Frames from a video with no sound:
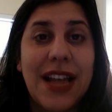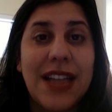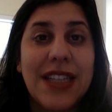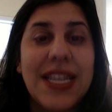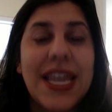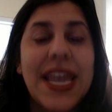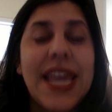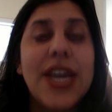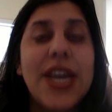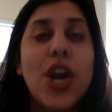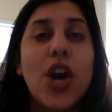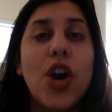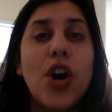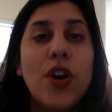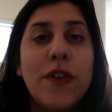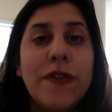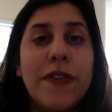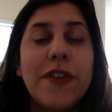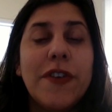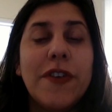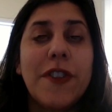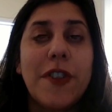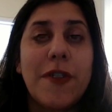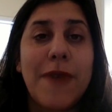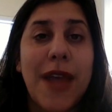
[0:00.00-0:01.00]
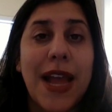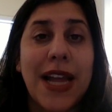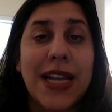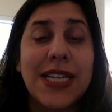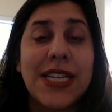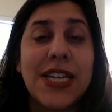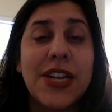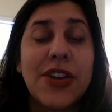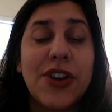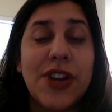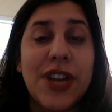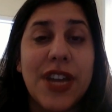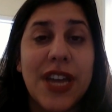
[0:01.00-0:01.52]
take over for
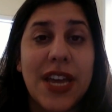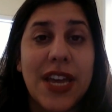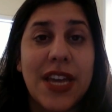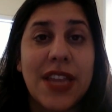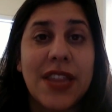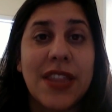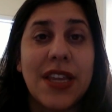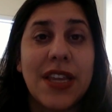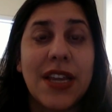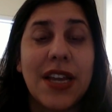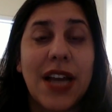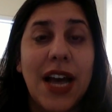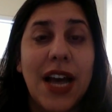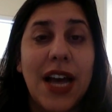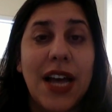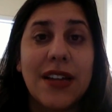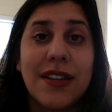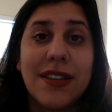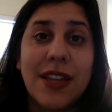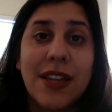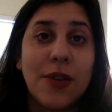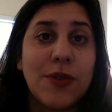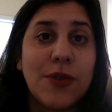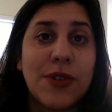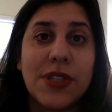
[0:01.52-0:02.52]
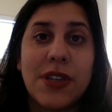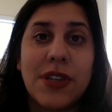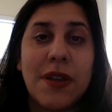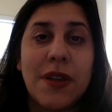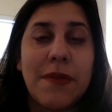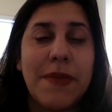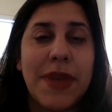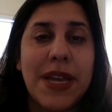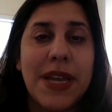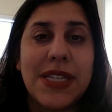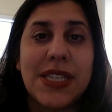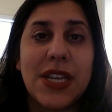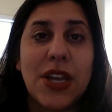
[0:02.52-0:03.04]
bacteria in the gut. There was an
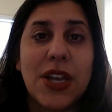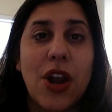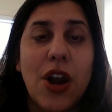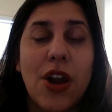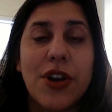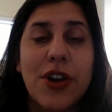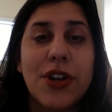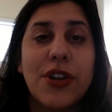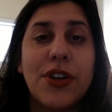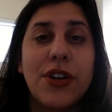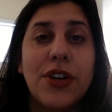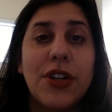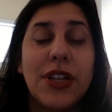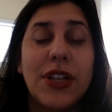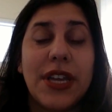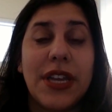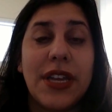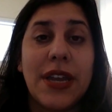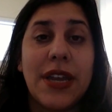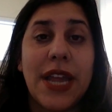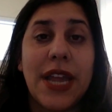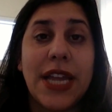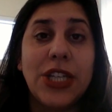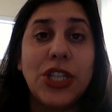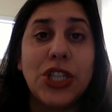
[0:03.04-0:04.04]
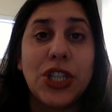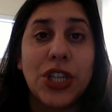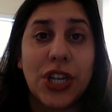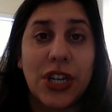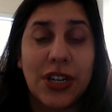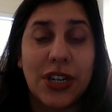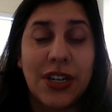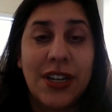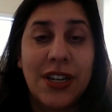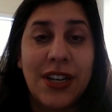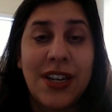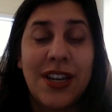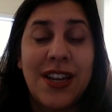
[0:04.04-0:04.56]
amazing article in
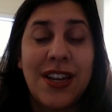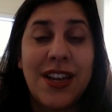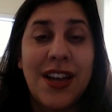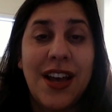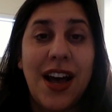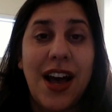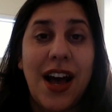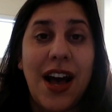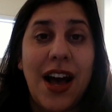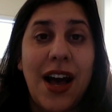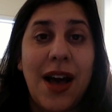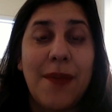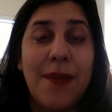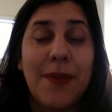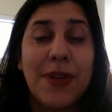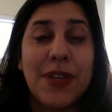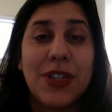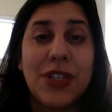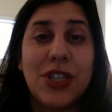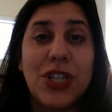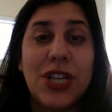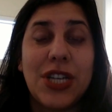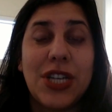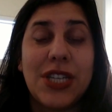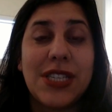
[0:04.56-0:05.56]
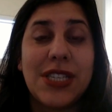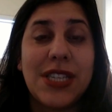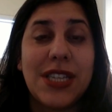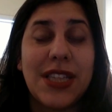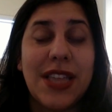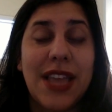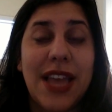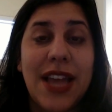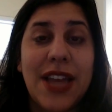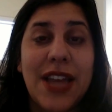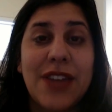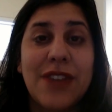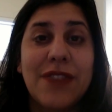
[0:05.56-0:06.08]
Nature just at
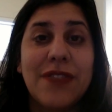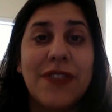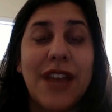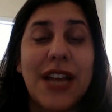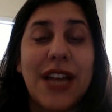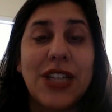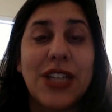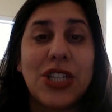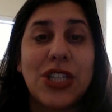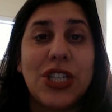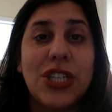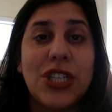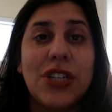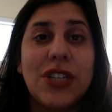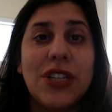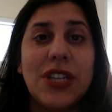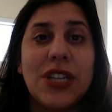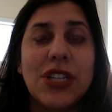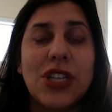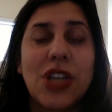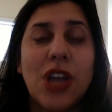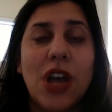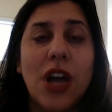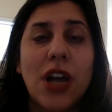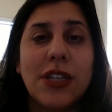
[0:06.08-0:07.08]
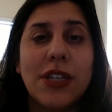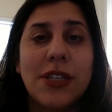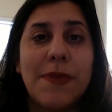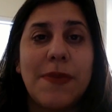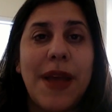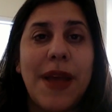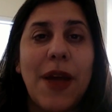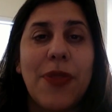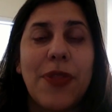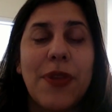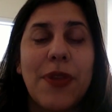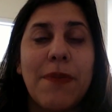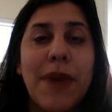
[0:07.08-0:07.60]
the end of last year that talked
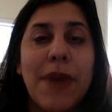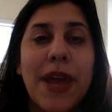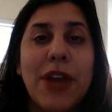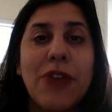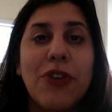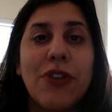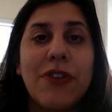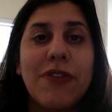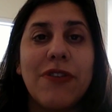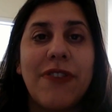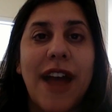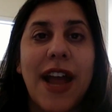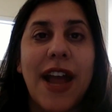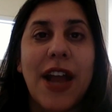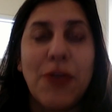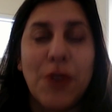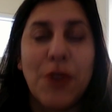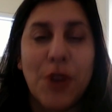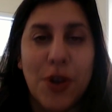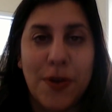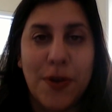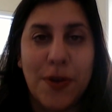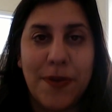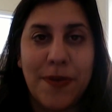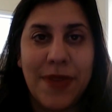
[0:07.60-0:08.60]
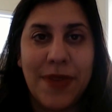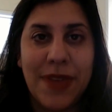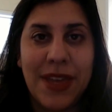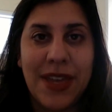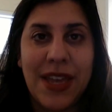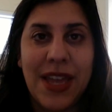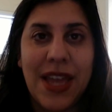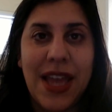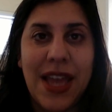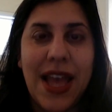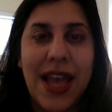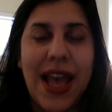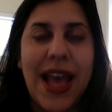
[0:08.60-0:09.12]
about the microvirome
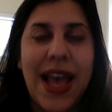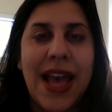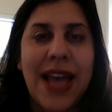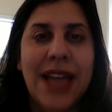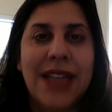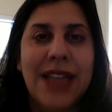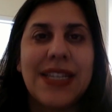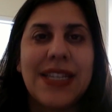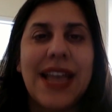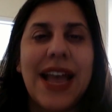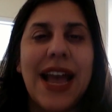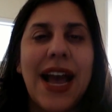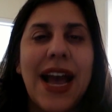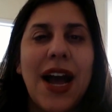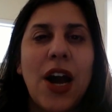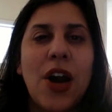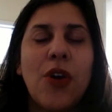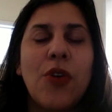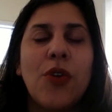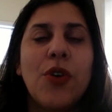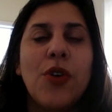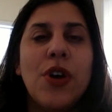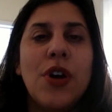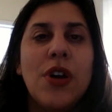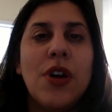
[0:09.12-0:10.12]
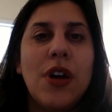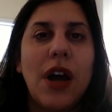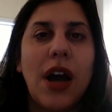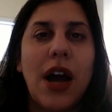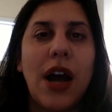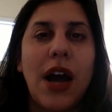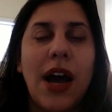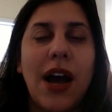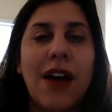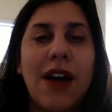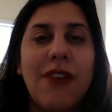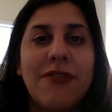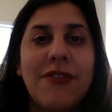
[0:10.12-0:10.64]
and how
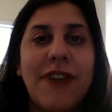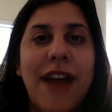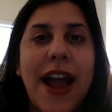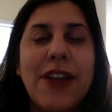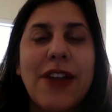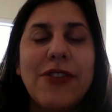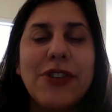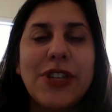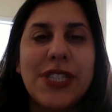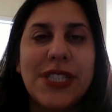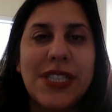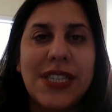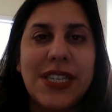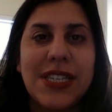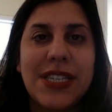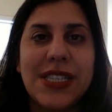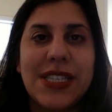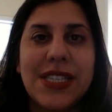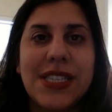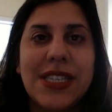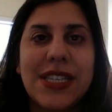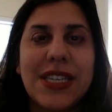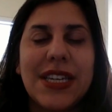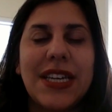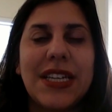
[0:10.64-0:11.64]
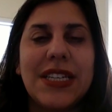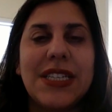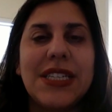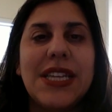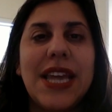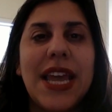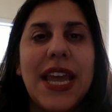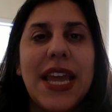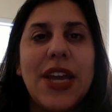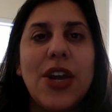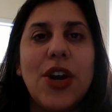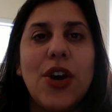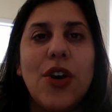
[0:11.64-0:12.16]
viruses can
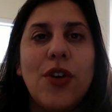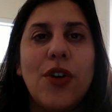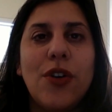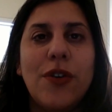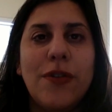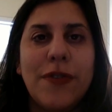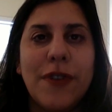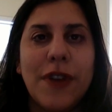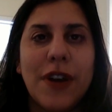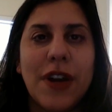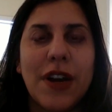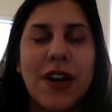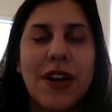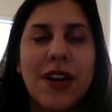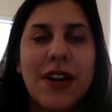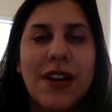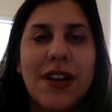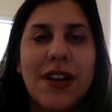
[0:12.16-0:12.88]
take over